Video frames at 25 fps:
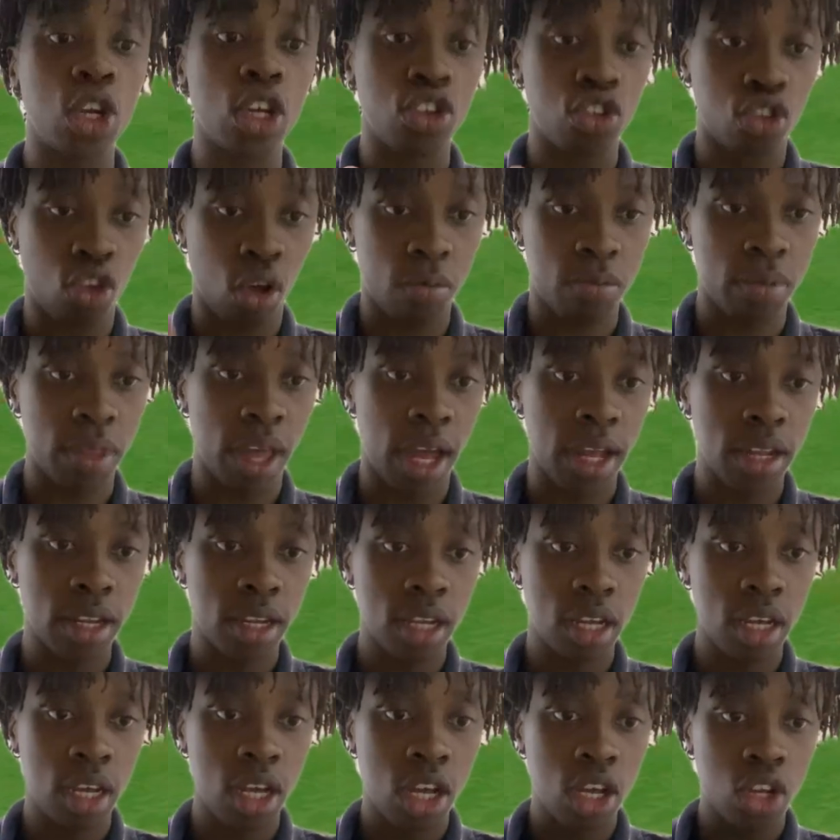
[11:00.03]
stop that.
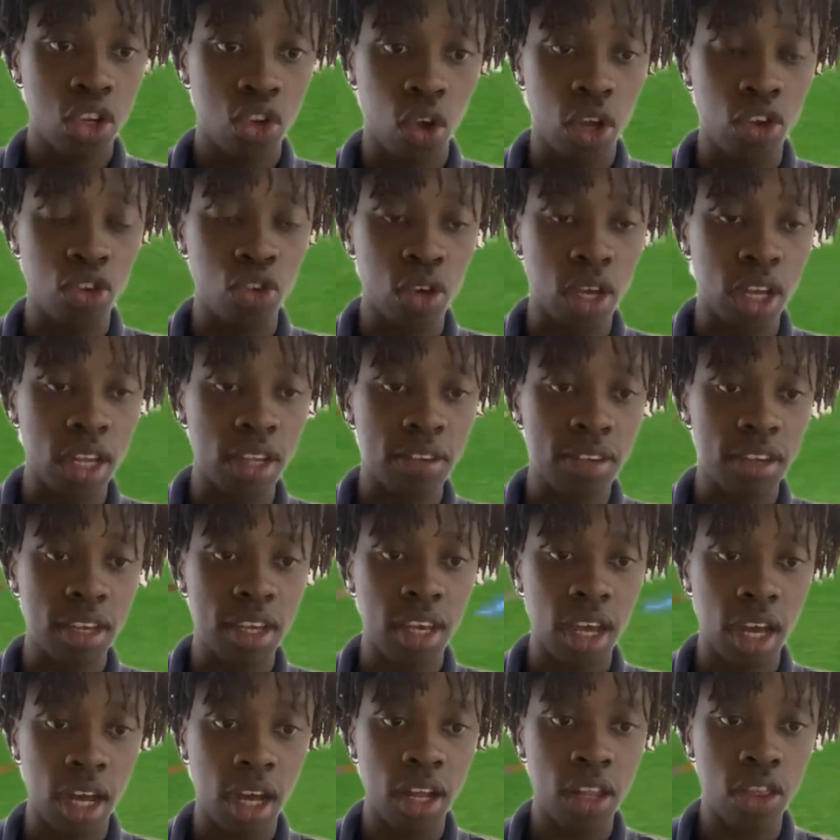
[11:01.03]
So as you can see
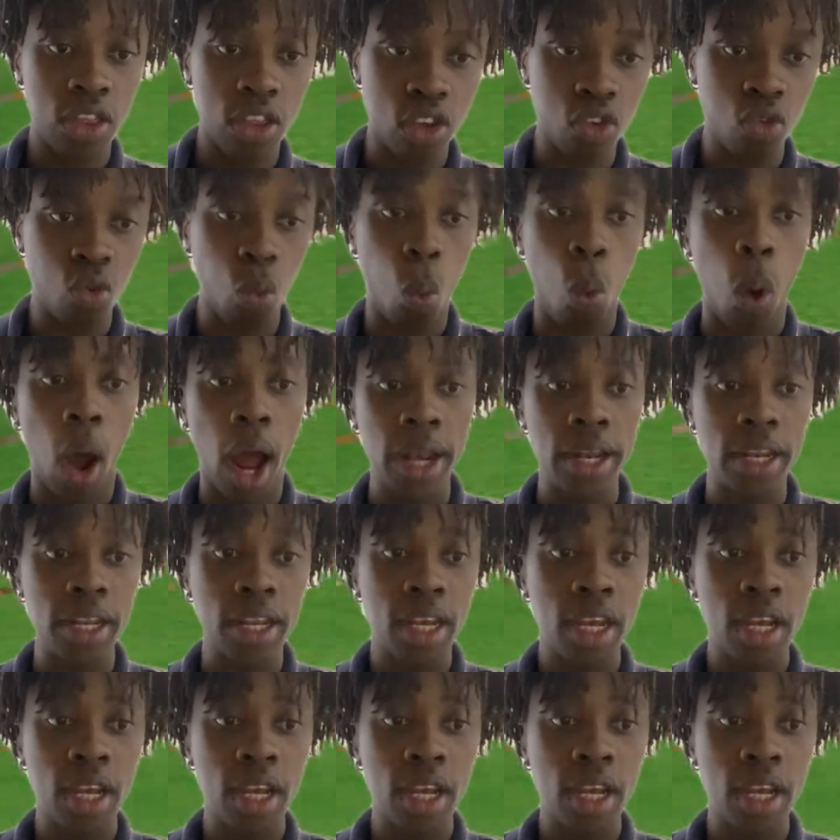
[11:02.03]
here, this one.